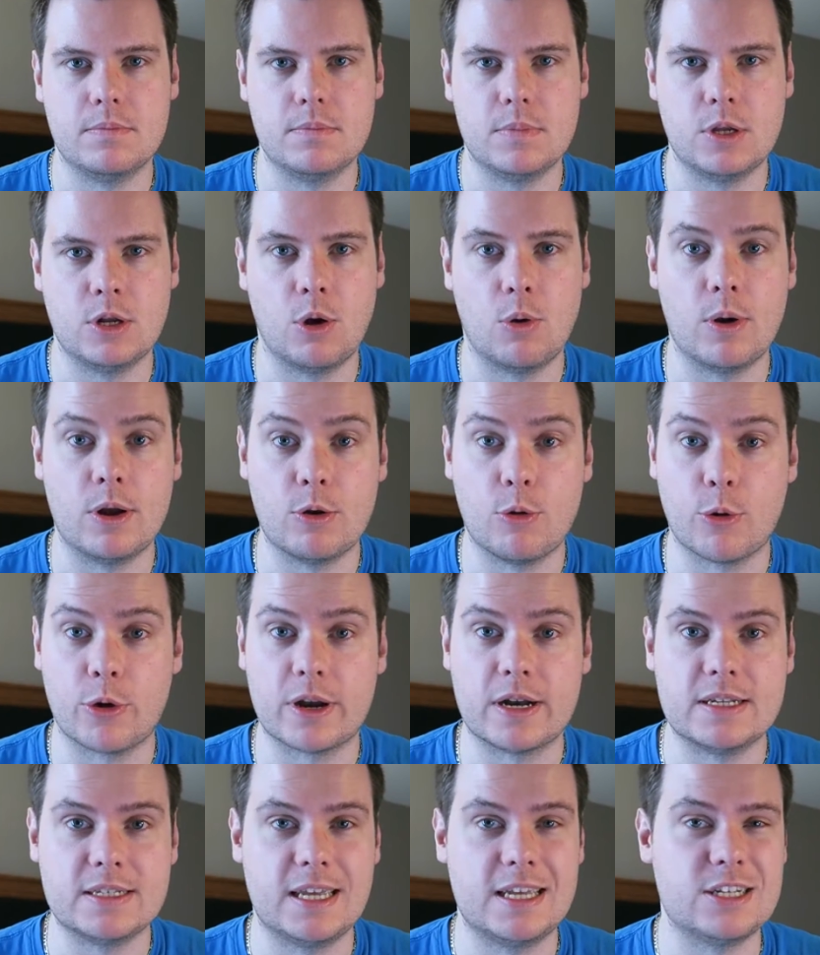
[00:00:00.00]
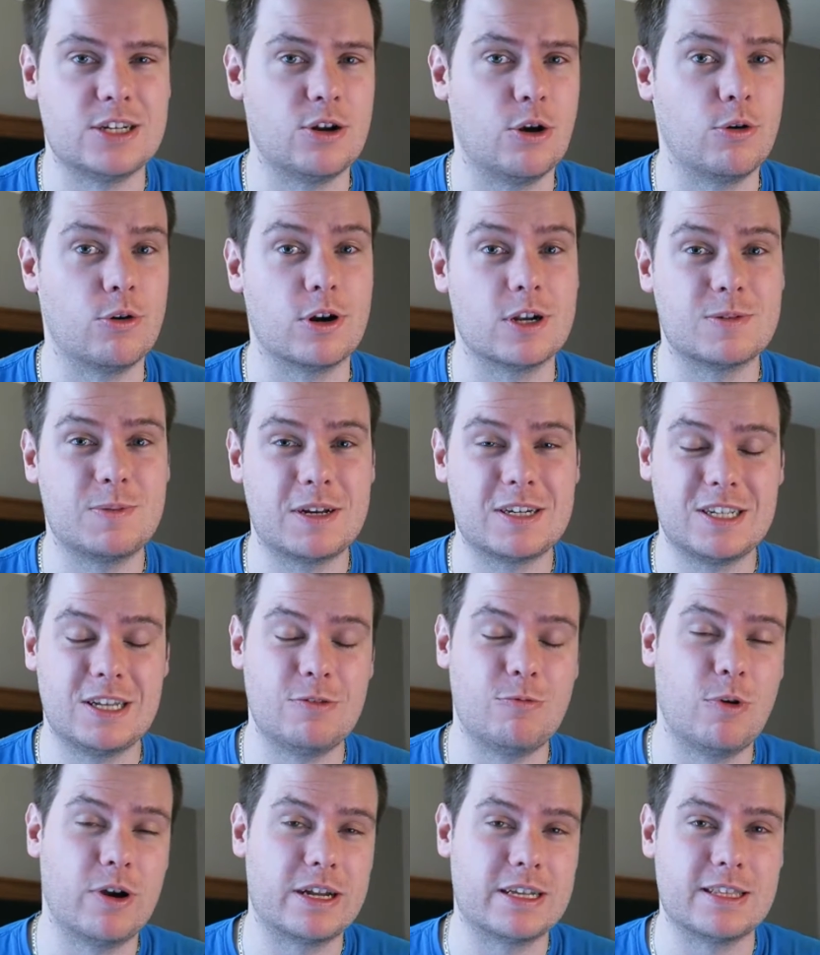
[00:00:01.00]
you know, an organization owner, especially
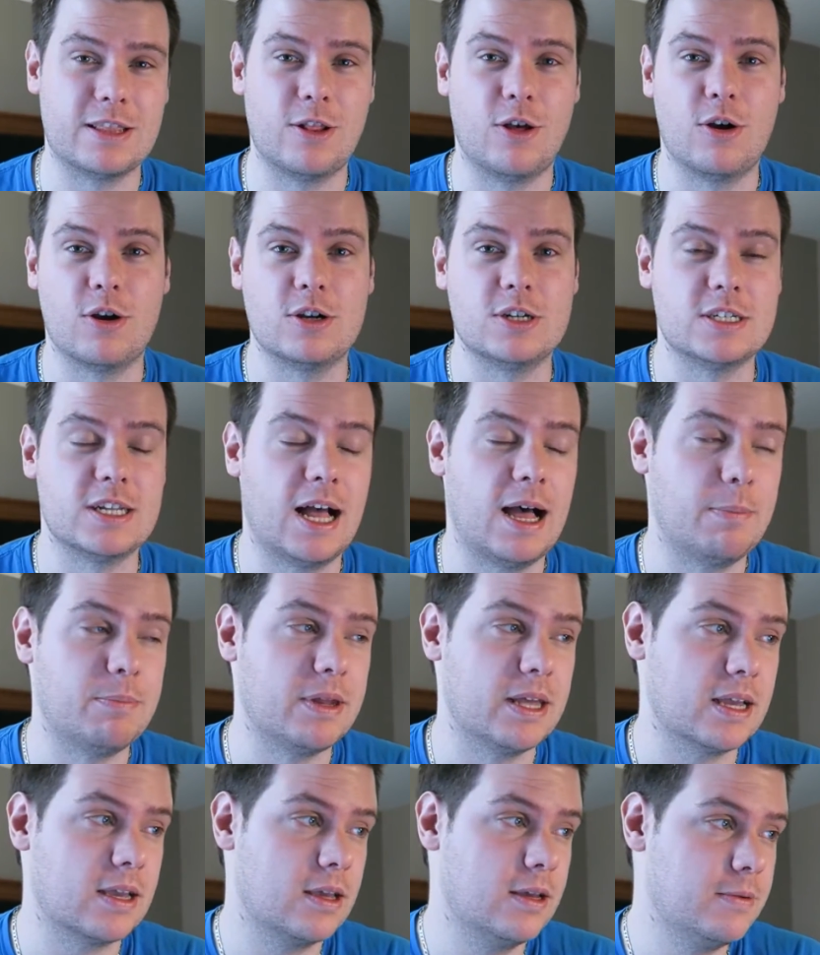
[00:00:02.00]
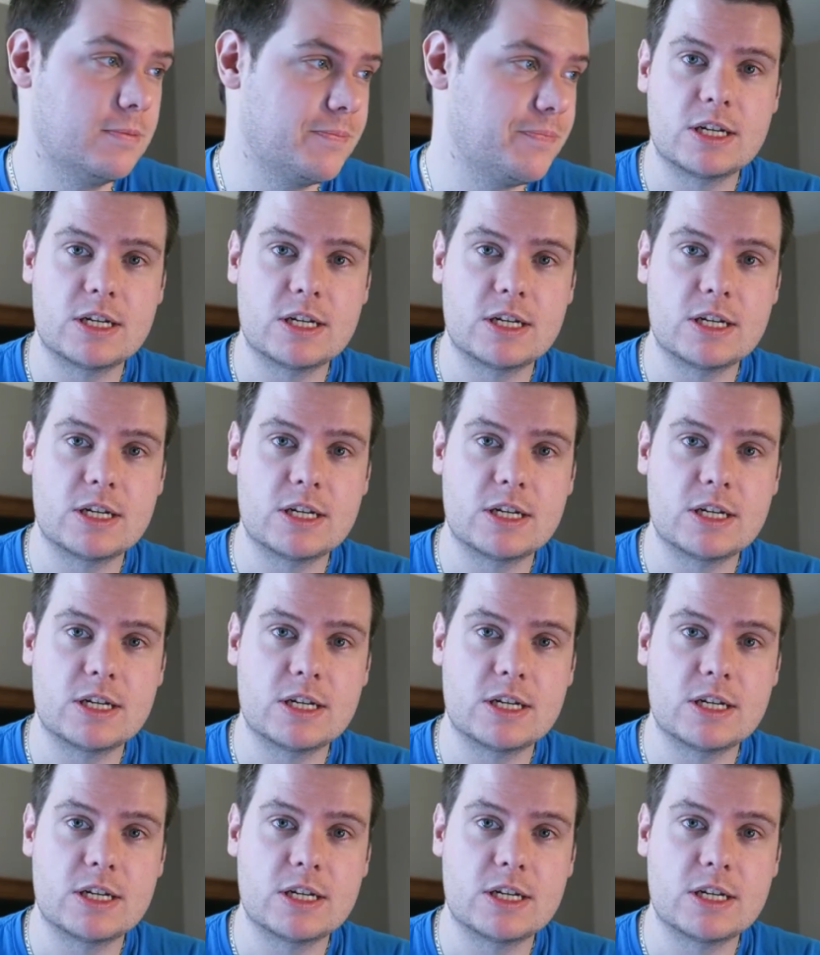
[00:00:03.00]
one as large as OPTIC.